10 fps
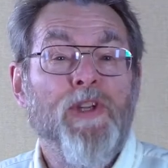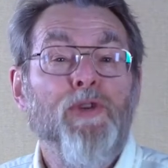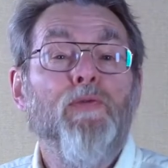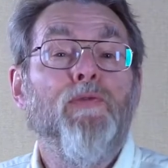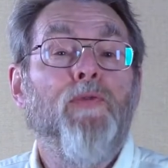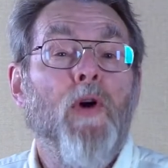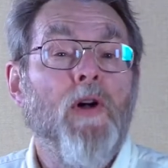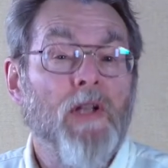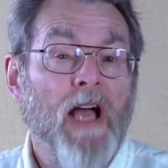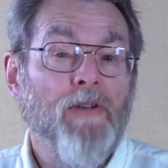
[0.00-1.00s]
when you
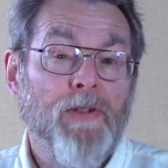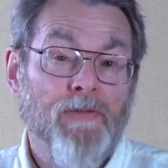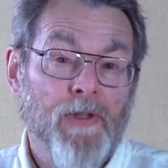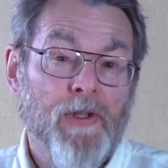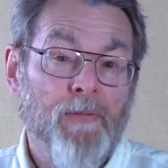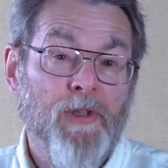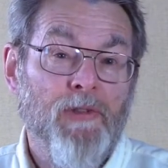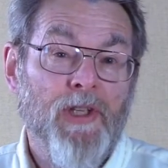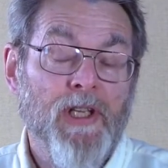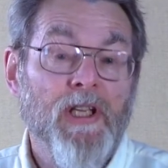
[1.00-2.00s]
fall out of your
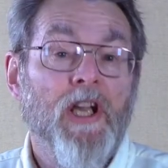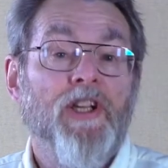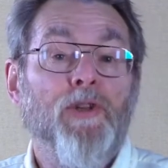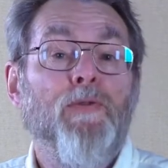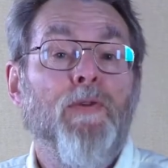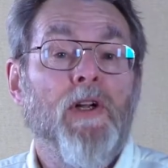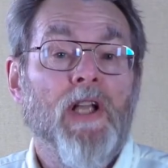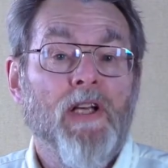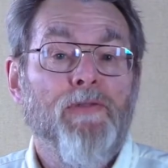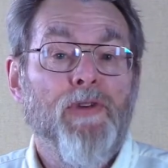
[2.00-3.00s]
community, you
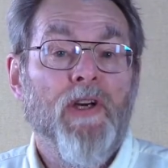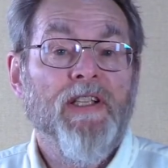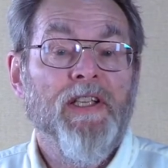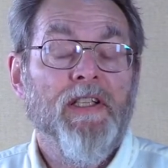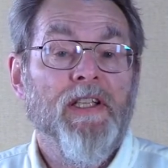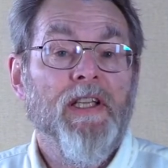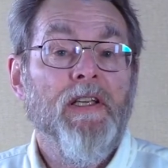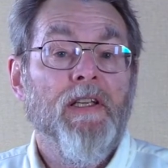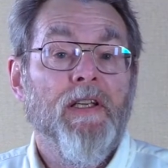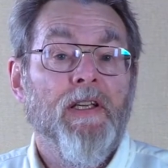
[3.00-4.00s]
fall out of your
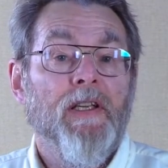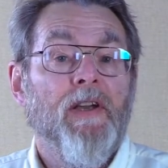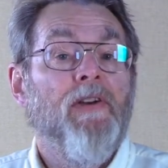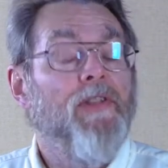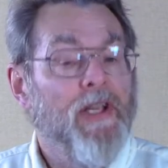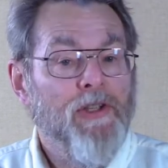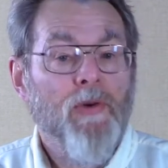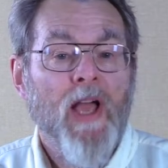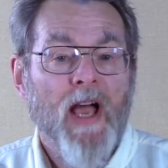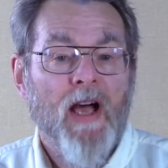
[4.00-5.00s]
identity, then
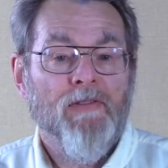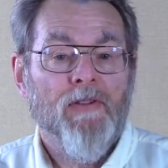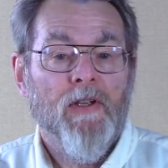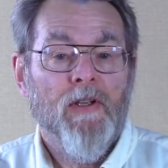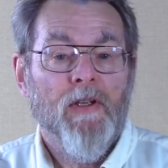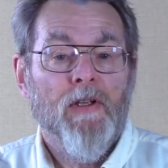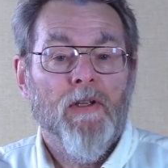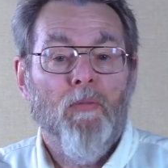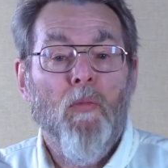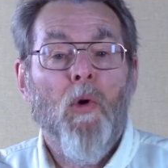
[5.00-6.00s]
you have
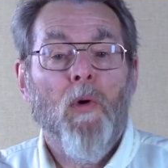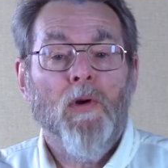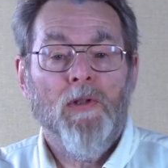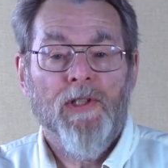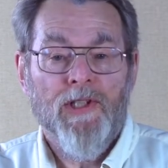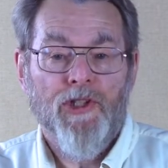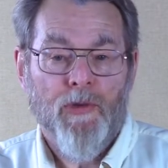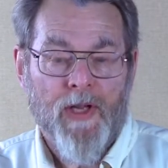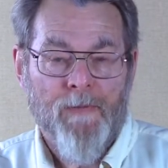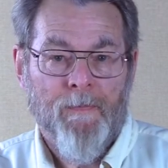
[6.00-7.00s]
moral
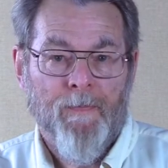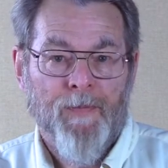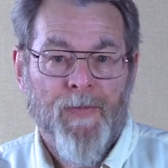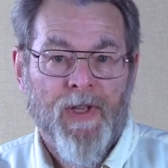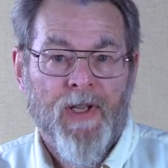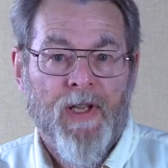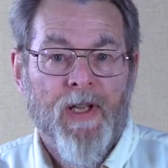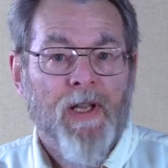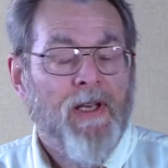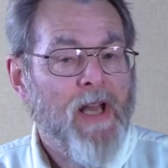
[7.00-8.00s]
injury.
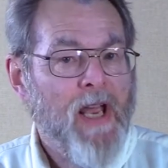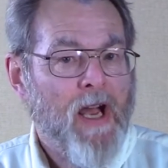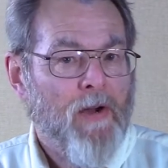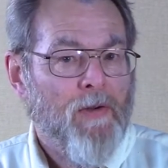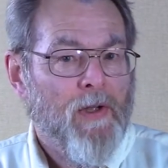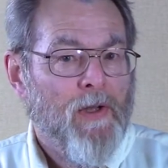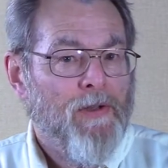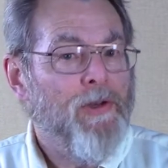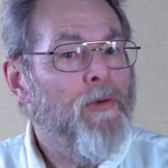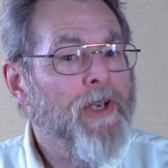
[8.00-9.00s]
Now,
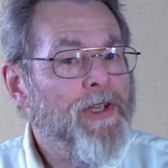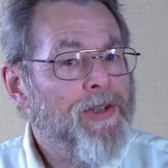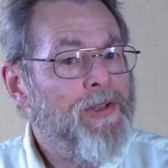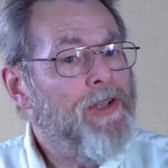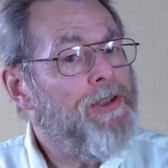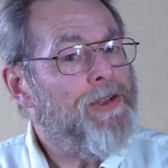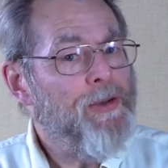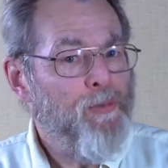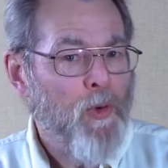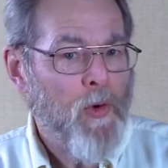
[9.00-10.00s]
the reason this is
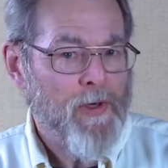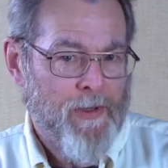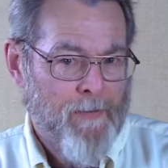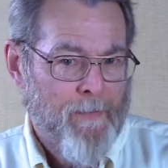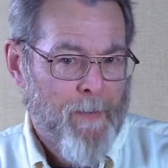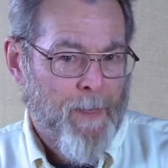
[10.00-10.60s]
important